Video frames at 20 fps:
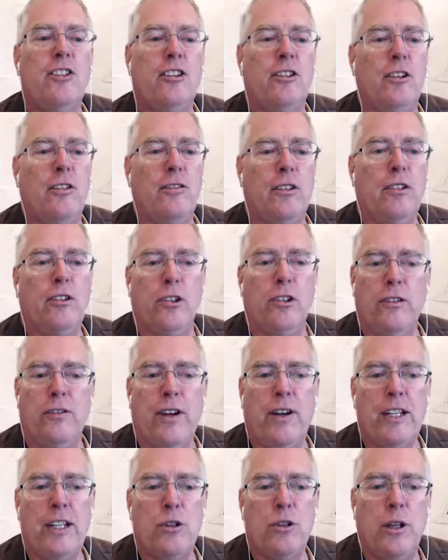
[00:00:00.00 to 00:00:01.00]
She's a
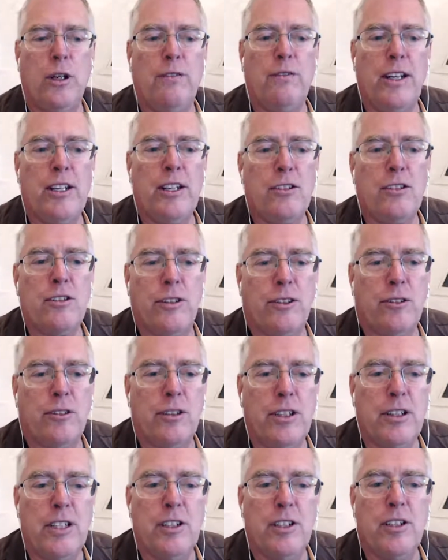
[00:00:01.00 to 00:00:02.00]
certified joint venture and
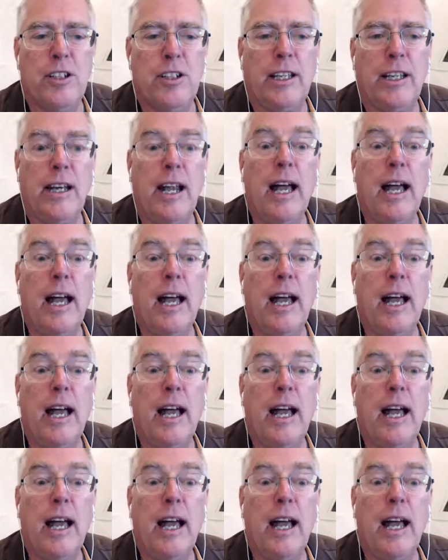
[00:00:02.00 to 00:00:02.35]
strategic